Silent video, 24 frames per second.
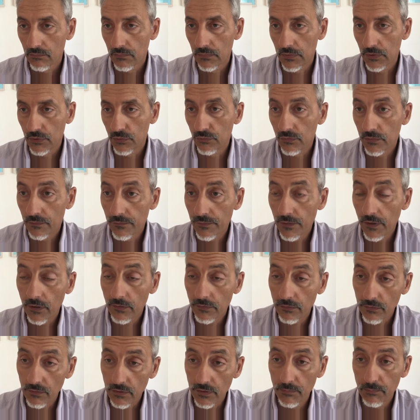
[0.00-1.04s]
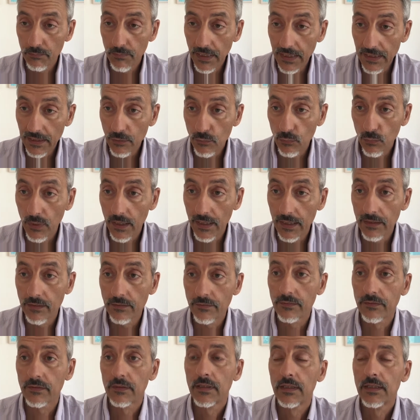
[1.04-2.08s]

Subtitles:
universal in many ways,